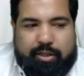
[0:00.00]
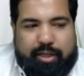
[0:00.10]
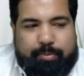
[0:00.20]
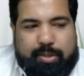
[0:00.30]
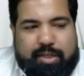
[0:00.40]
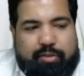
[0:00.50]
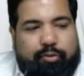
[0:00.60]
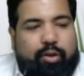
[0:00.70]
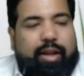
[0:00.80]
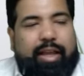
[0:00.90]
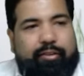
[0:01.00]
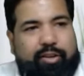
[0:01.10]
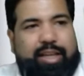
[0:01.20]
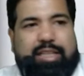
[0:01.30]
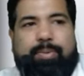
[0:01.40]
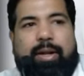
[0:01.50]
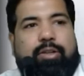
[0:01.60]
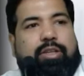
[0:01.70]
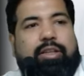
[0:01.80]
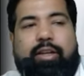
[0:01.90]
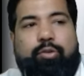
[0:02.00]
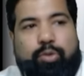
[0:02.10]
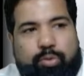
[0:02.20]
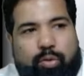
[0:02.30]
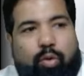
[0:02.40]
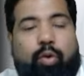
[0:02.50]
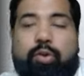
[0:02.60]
30% for every expenditure that you do